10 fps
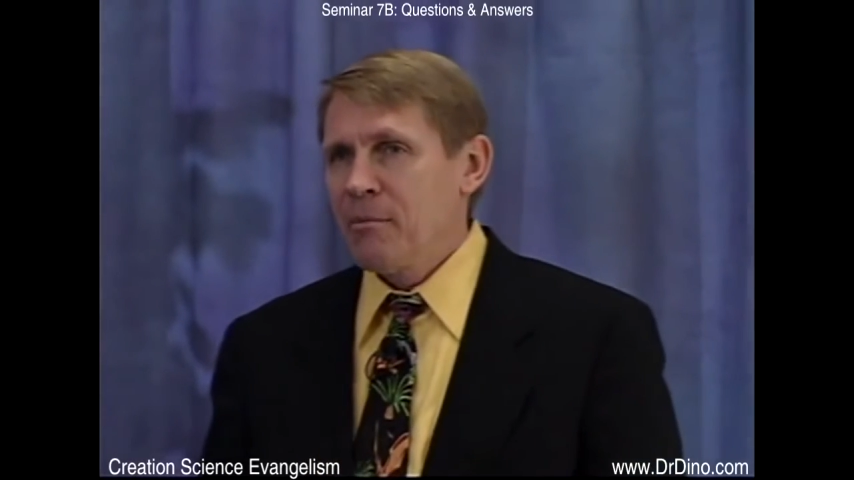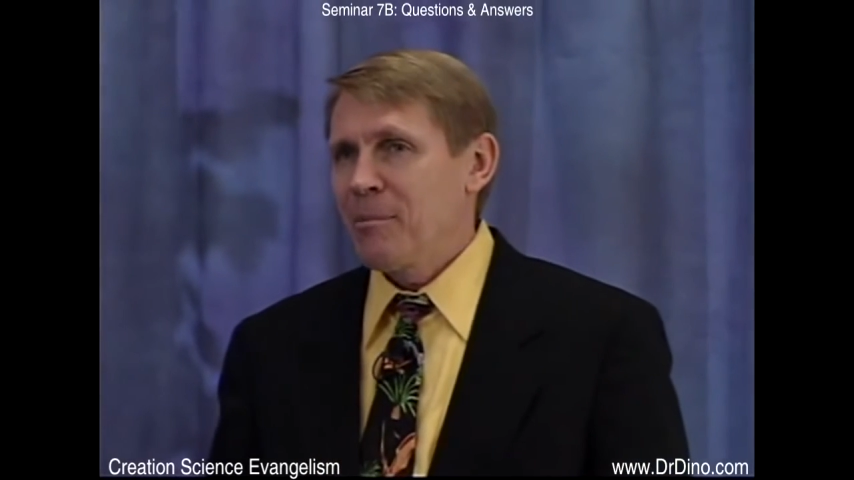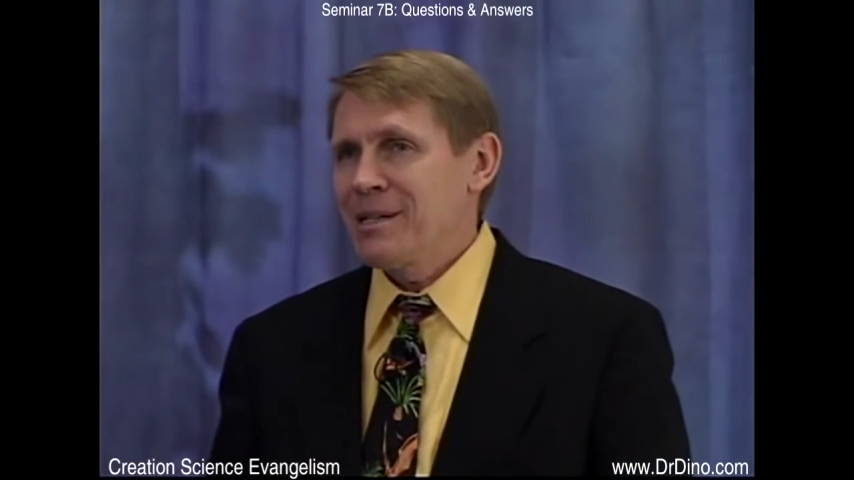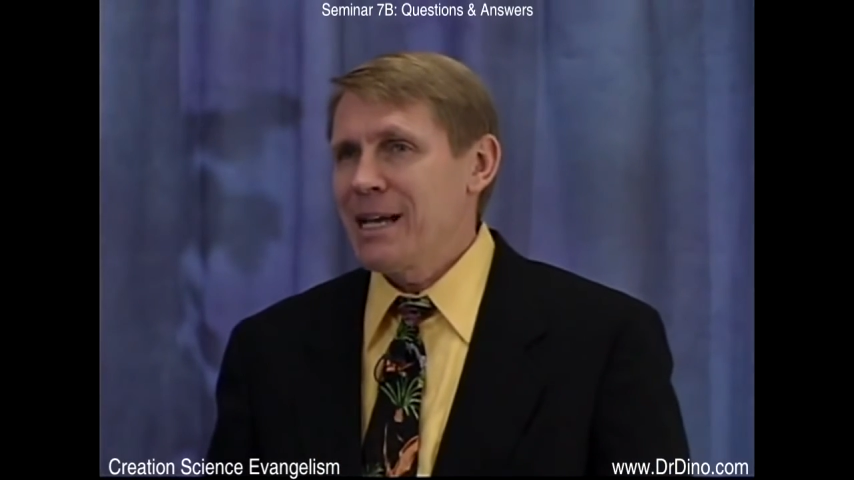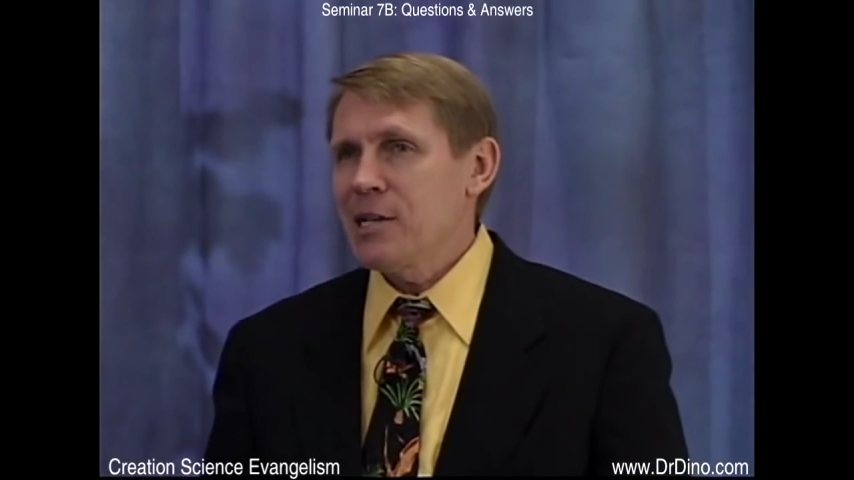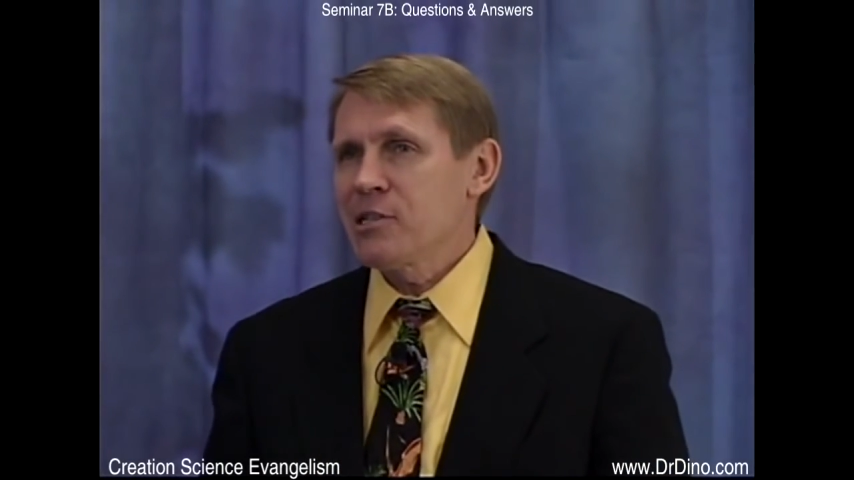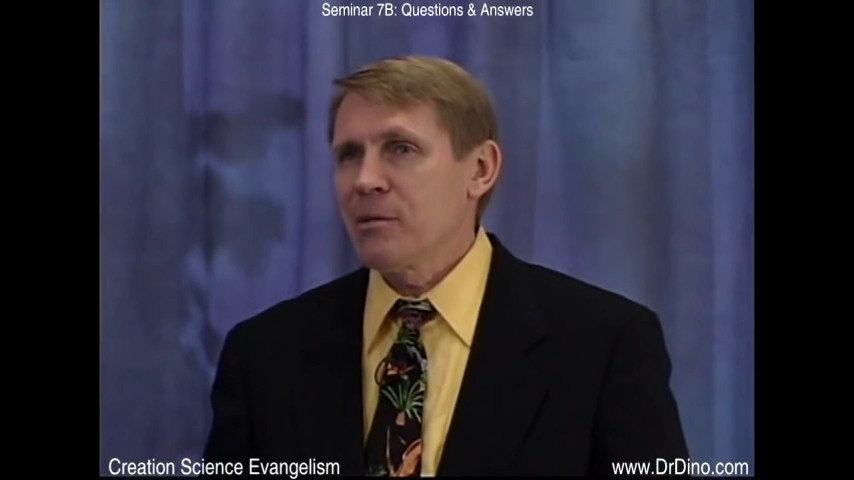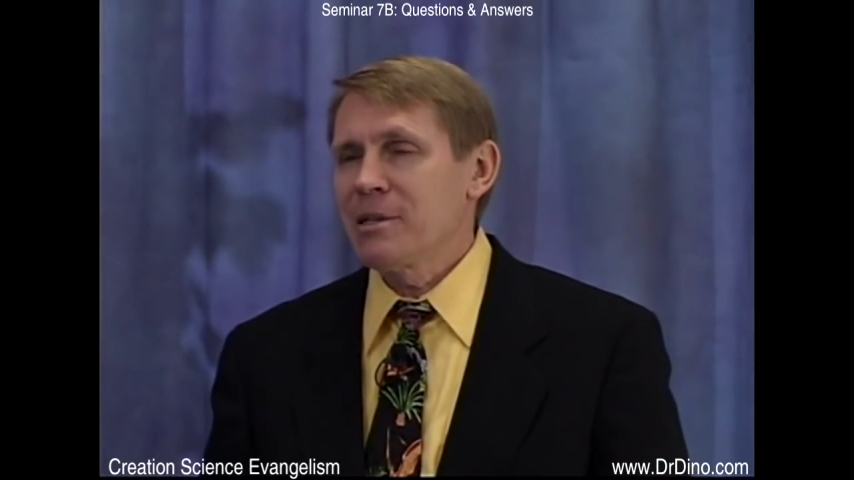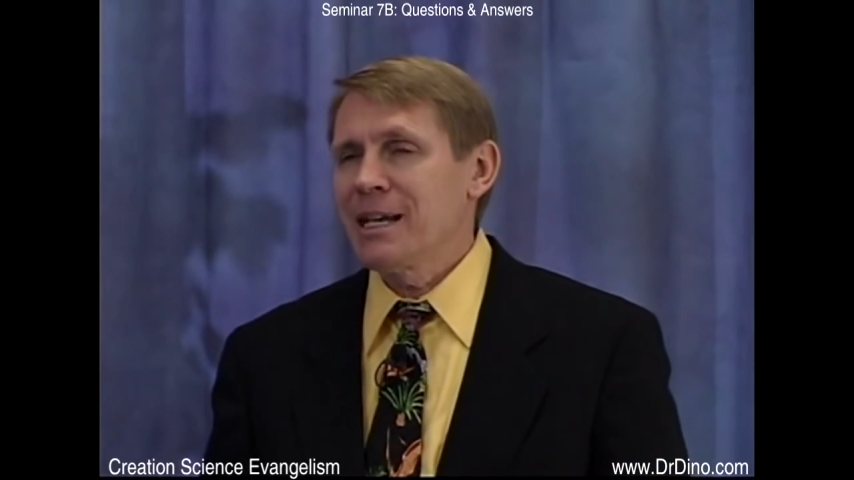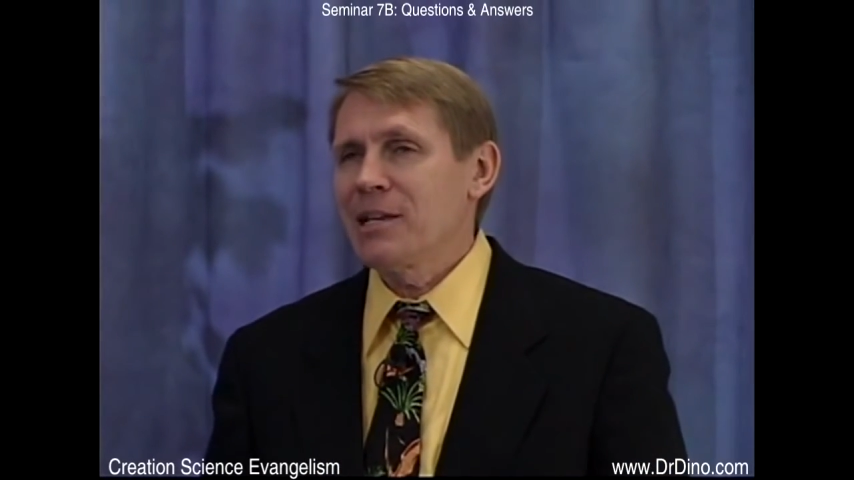but
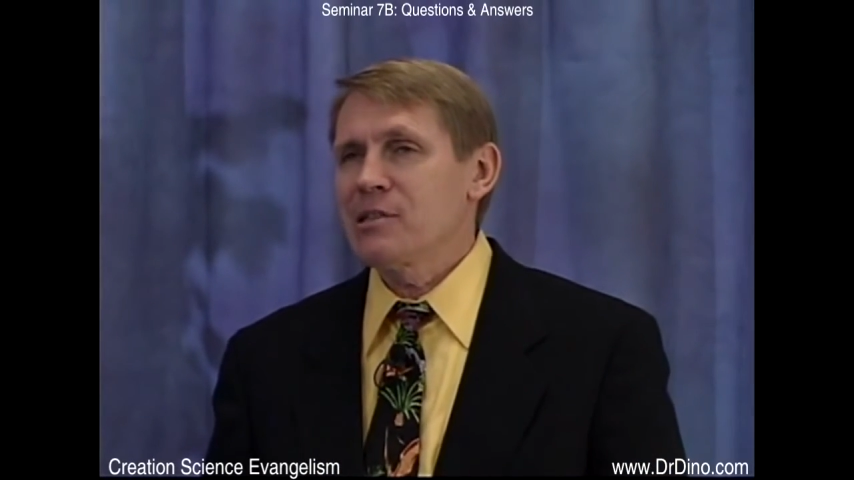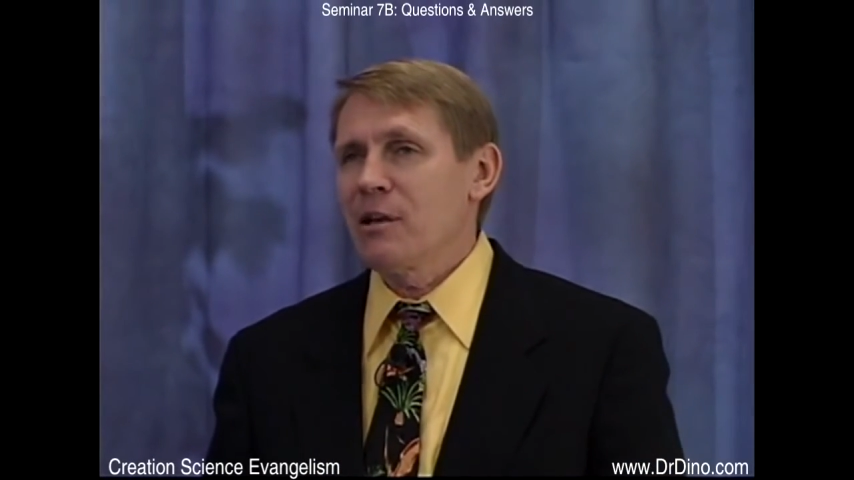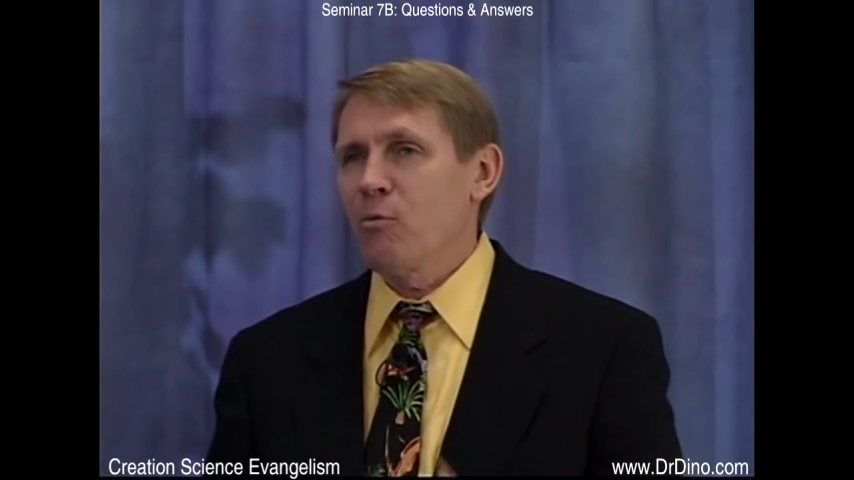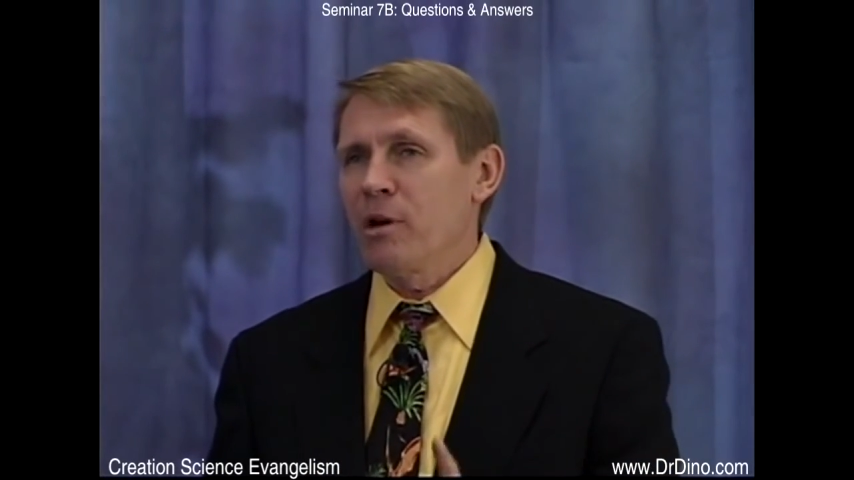potassium, it takes